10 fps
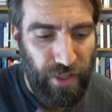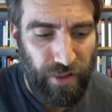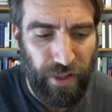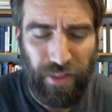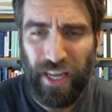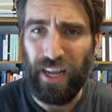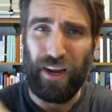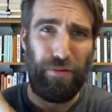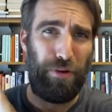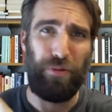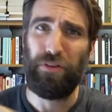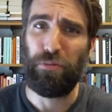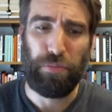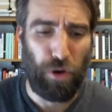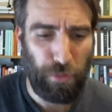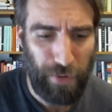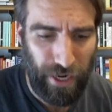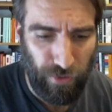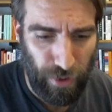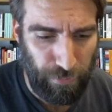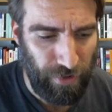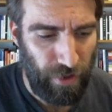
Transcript: The Athenian government was, broke, bankrupt.